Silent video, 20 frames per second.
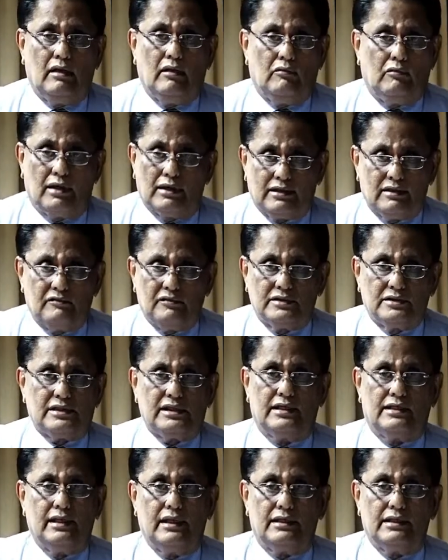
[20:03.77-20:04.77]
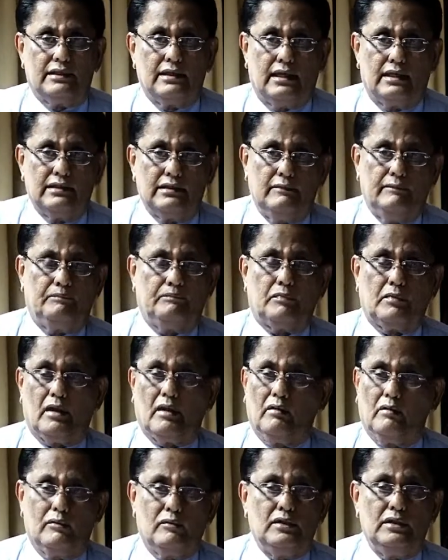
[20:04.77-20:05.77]
Whatever said and done,
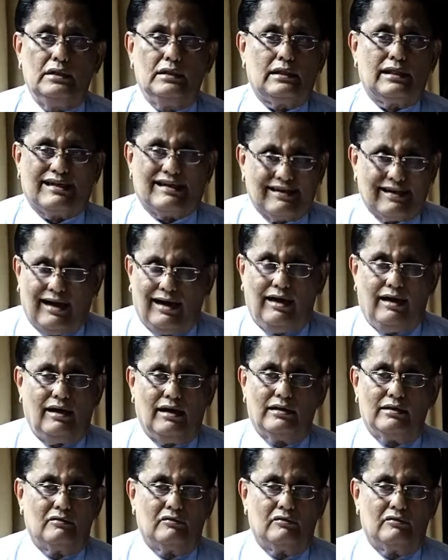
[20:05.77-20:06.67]
we can't.